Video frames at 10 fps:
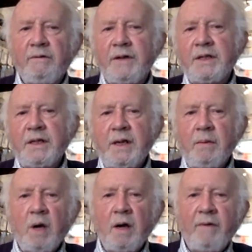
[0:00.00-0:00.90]
visit
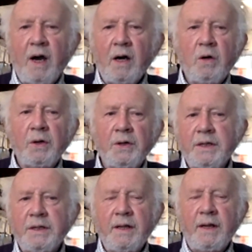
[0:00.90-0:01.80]
in one of our
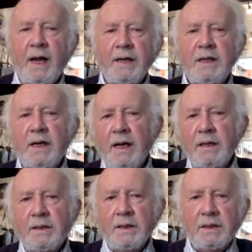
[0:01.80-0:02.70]
courses in the
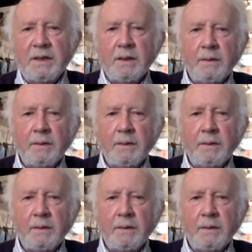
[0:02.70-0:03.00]
1980s.